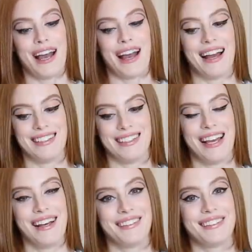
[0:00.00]
and
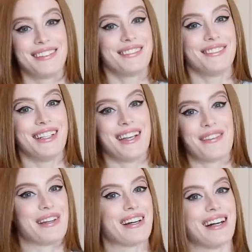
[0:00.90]
yeah I really
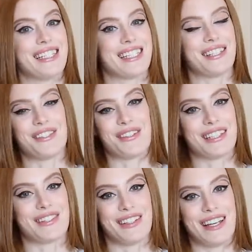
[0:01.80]
hope you guys enjoy
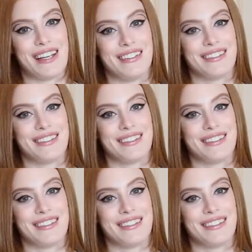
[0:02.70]
this video.